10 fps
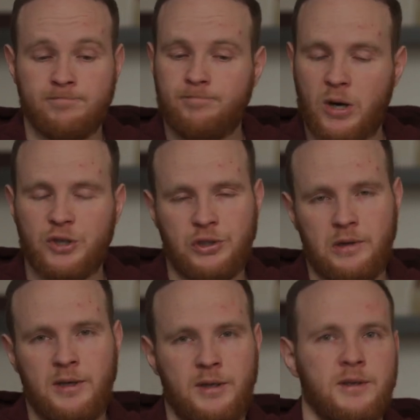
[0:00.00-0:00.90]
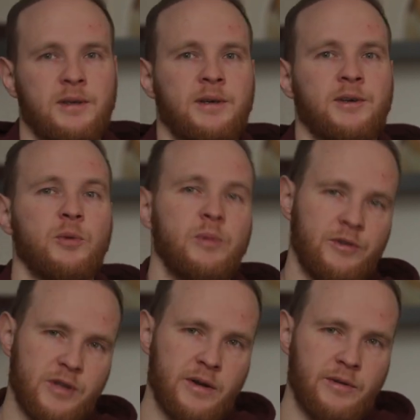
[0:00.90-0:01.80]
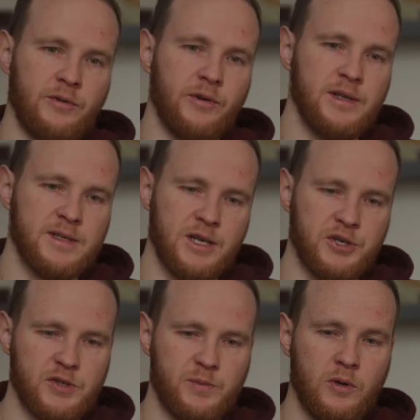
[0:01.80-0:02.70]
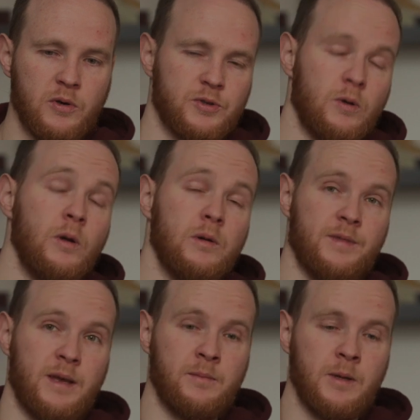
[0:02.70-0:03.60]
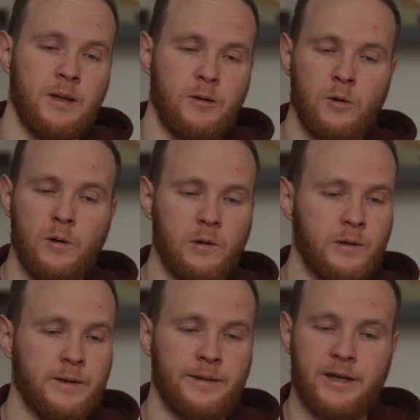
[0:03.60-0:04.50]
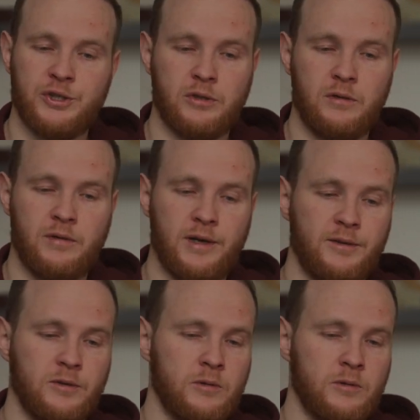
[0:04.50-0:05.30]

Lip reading: partially humanitarian organizations, because all of them, all national-wide